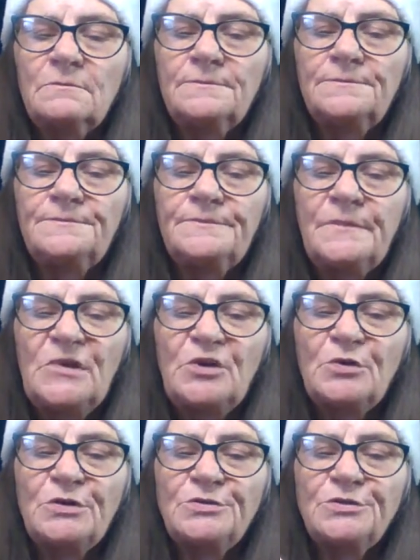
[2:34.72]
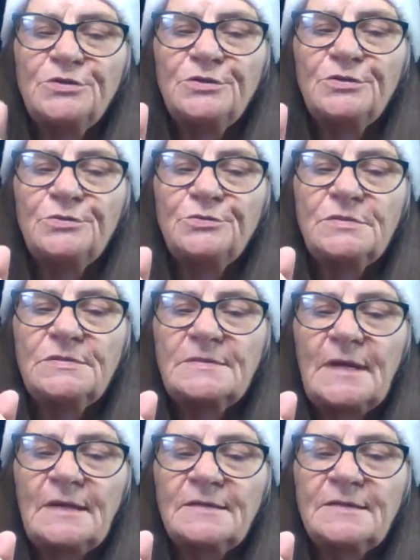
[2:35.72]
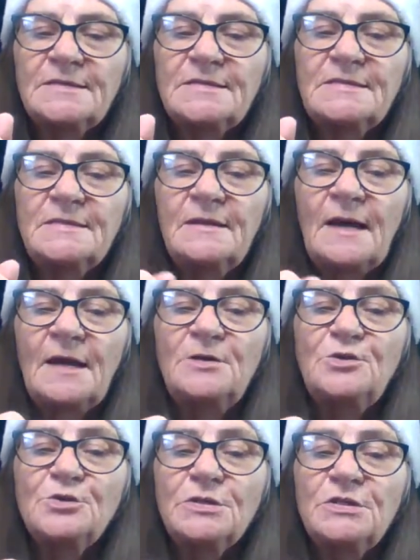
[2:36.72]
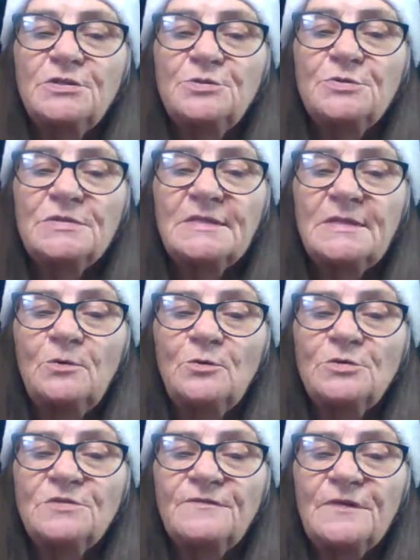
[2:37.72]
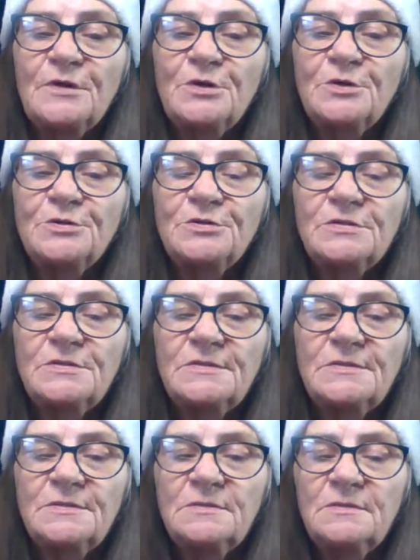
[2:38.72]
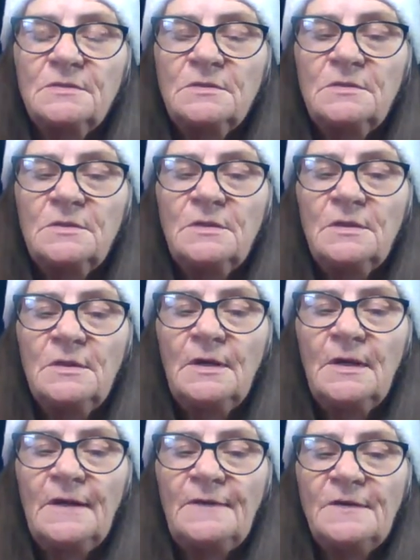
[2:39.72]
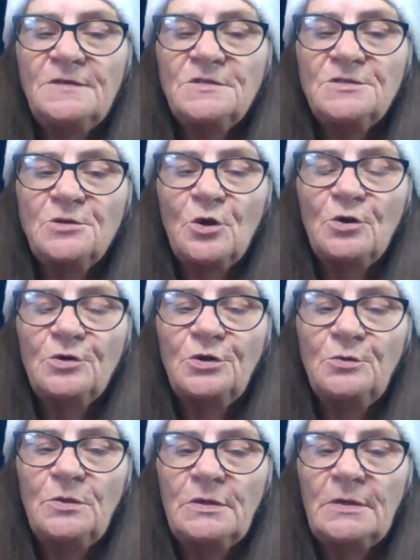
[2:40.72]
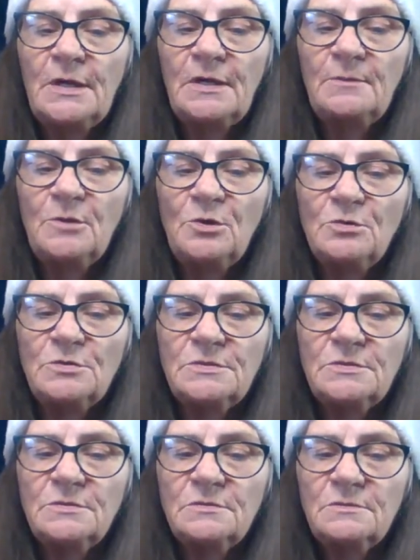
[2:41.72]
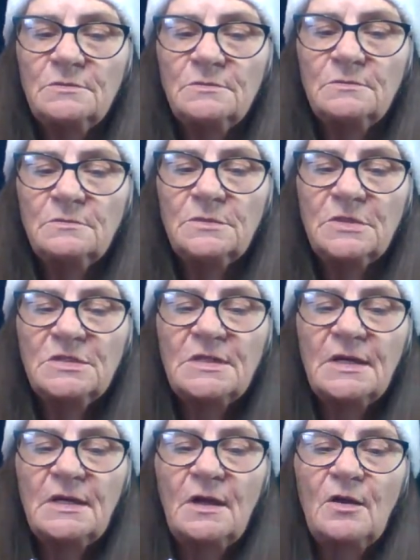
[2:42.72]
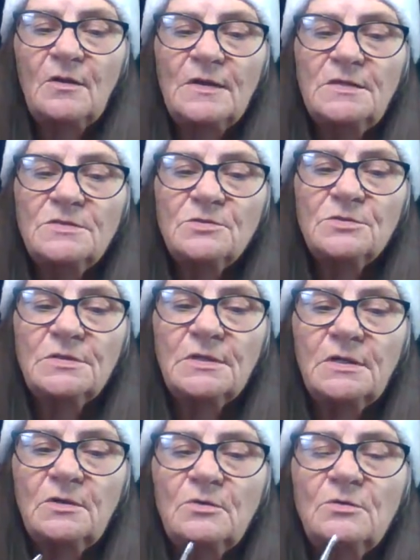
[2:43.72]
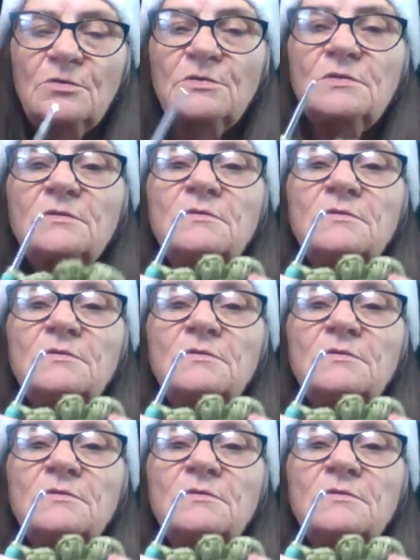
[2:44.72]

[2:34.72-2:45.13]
You can do, I did, I usually do singles first and then start doing doubles. Looks like all these are singles